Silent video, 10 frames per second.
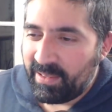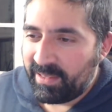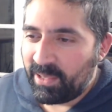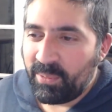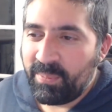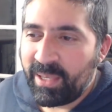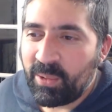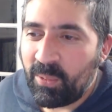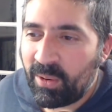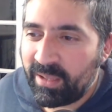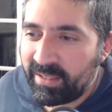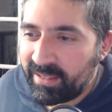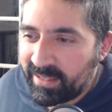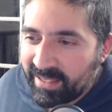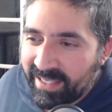Yeah, we're being quiet.
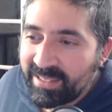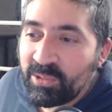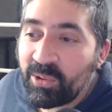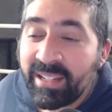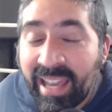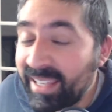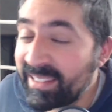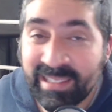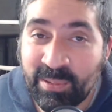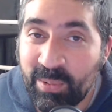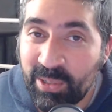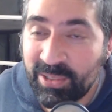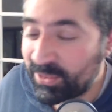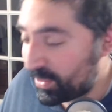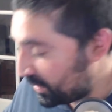It's not an ASMR stream.